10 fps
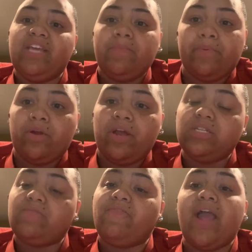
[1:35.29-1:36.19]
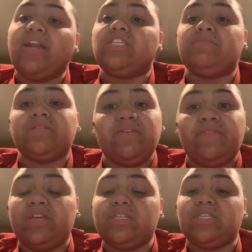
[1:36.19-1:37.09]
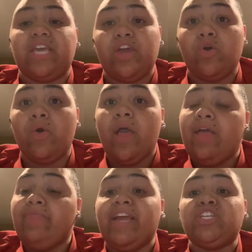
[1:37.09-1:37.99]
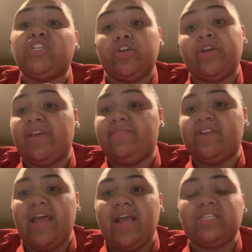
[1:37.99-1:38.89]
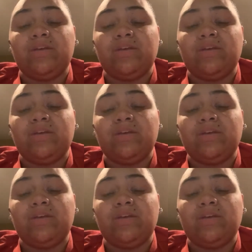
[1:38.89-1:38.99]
deeper and find a specific skill that you're gifted at,